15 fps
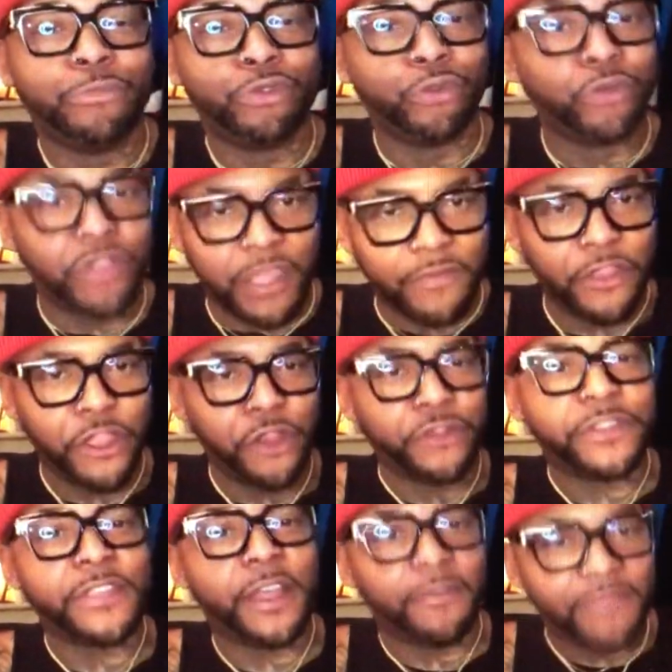through giving
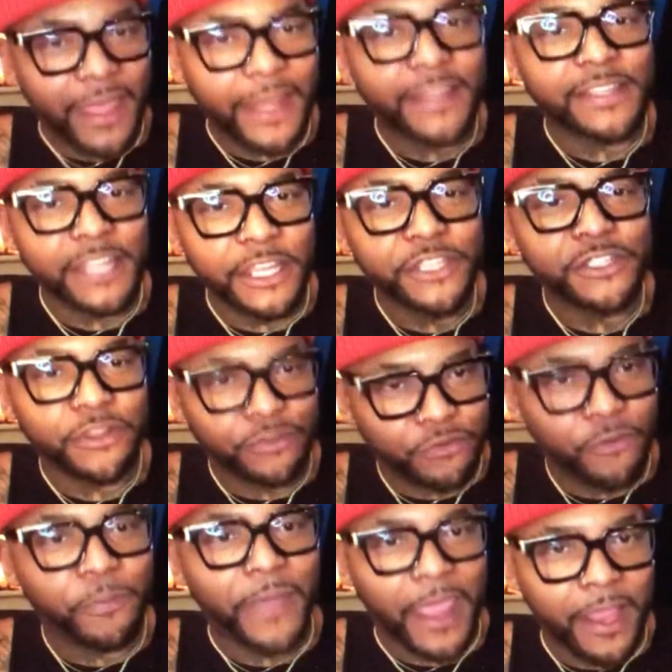yourself that attention,
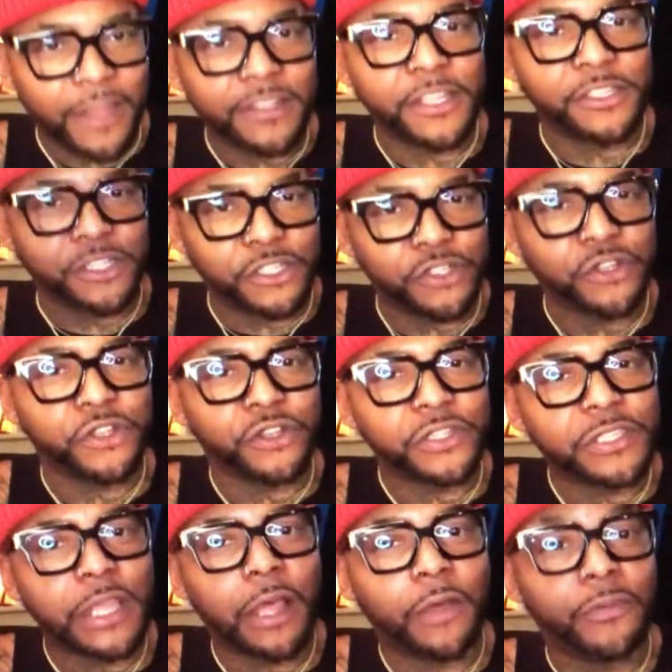through paying attention to
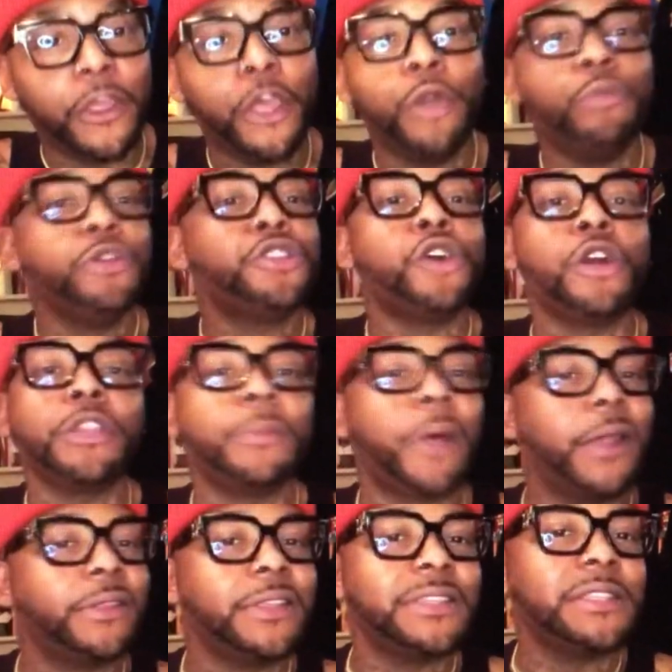yourself. We talked
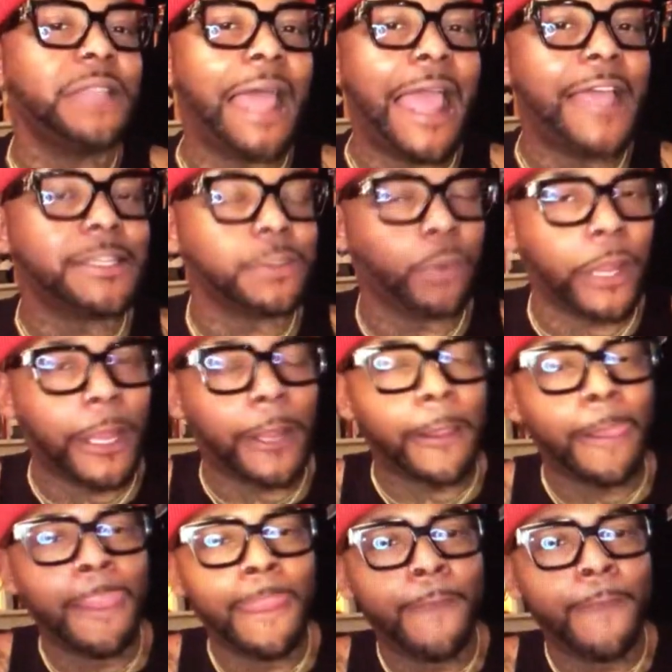about this last week.